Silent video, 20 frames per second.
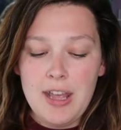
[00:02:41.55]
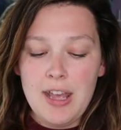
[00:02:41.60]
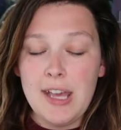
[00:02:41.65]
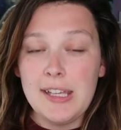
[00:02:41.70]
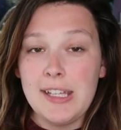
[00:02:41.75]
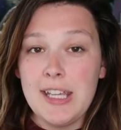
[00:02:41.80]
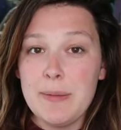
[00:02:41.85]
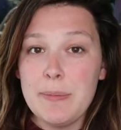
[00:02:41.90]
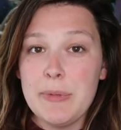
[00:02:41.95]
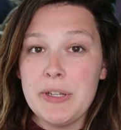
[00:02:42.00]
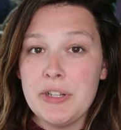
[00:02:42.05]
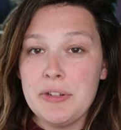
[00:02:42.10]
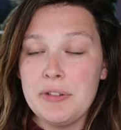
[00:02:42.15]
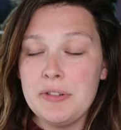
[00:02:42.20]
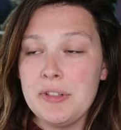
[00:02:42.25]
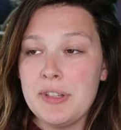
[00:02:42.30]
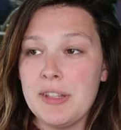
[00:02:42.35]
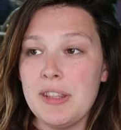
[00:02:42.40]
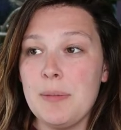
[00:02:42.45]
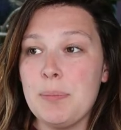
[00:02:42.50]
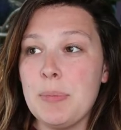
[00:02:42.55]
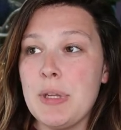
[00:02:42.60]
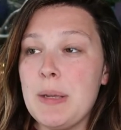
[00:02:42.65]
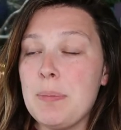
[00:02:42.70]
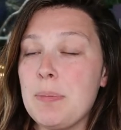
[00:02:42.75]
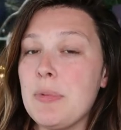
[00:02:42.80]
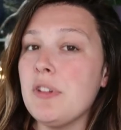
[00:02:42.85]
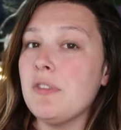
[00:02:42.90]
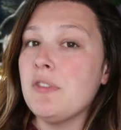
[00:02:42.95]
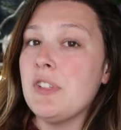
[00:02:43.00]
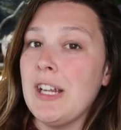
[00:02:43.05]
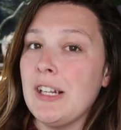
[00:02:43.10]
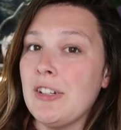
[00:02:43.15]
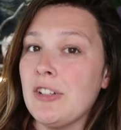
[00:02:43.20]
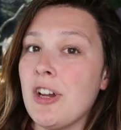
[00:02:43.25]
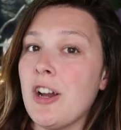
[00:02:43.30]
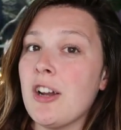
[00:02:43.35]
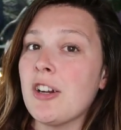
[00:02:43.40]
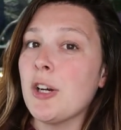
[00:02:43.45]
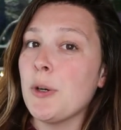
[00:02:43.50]
I keep meaning to do this, and the people of
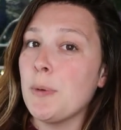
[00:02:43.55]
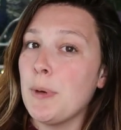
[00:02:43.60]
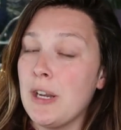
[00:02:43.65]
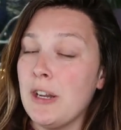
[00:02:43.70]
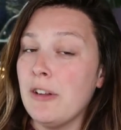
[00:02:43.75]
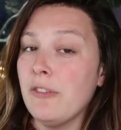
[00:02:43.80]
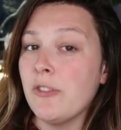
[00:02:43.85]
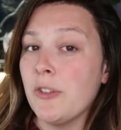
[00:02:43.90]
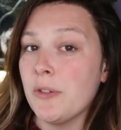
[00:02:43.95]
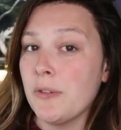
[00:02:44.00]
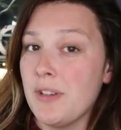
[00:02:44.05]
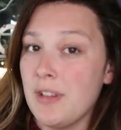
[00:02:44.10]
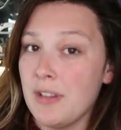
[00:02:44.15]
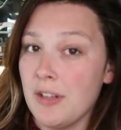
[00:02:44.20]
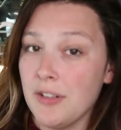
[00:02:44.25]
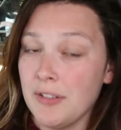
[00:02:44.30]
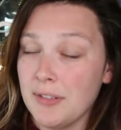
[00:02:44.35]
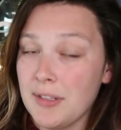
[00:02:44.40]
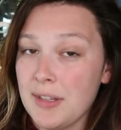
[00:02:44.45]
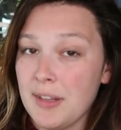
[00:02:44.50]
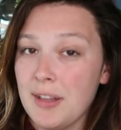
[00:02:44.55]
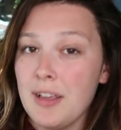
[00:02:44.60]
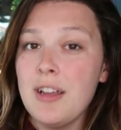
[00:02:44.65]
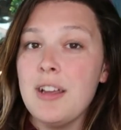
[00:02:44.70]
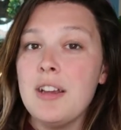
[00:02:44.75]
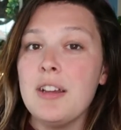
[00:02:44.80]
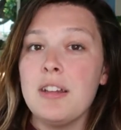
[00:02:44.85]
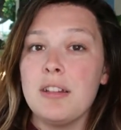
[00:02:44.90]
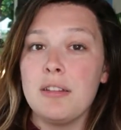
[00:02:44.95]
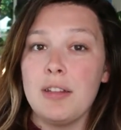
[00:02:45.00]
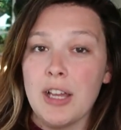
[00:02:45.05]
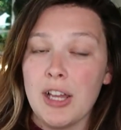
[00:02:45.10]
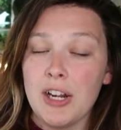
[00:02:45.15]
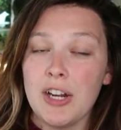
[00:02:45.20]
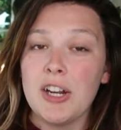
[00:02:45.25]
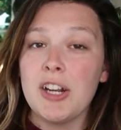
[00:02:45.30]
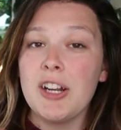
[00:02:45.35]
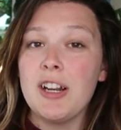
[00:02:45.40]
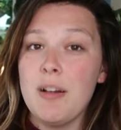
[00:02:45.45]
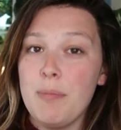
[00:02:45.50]
TikTok are waiting for results. So I gotta
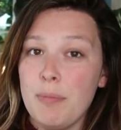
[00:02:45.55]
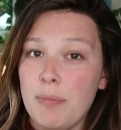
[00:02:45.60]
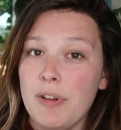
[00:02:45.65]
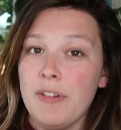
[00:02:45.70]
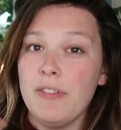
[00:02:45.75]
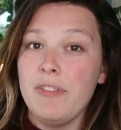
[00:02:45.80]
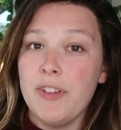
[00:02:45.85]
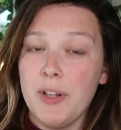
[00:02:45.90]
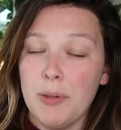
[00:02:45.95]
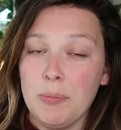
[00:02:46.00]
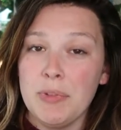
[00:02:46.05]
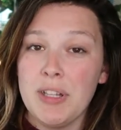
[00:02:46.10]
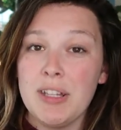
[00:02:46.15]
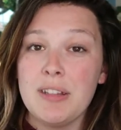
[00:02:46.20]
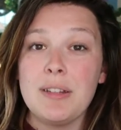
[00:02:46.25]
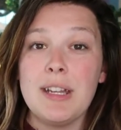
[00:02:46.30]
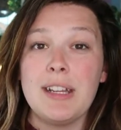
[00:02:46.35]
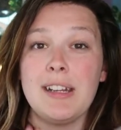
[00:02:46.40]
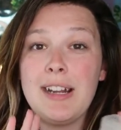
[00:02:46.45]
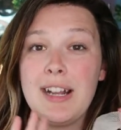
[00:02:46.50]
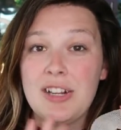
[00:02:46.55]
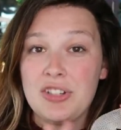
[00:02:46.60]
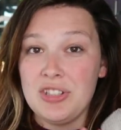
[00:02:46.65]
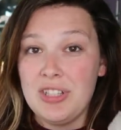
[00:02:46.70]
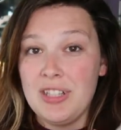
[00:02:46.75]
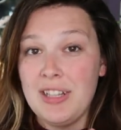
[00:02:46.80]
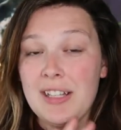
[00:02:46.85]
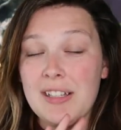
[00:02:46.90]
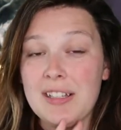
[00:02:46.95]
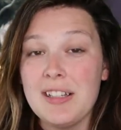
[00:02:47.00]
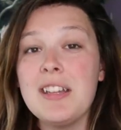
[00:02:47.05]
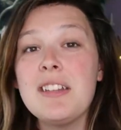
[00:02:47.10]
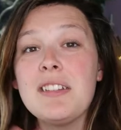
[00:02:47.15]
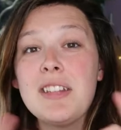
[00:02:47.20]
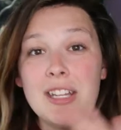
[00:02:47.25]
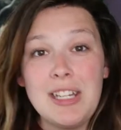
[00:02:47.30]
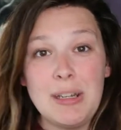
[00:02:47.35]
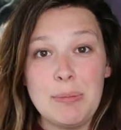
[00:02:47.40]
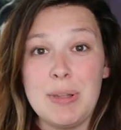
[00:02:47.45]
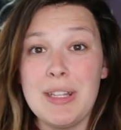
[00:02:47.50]
hurry up and film this so I can actually like
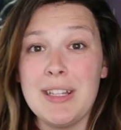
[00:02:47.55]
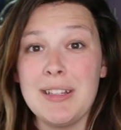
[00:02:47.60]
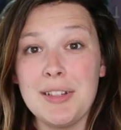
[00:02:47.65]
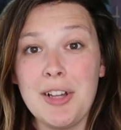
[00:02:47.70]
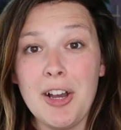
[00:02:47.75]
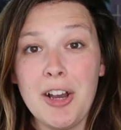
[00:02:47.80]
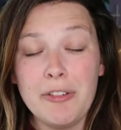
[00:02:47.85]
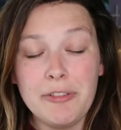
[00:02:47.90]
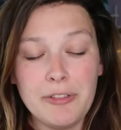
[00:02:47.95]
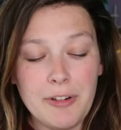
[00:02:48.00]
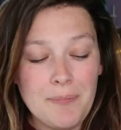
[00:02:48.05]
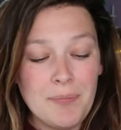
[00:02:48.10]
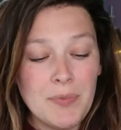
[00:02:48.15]
send a piece off.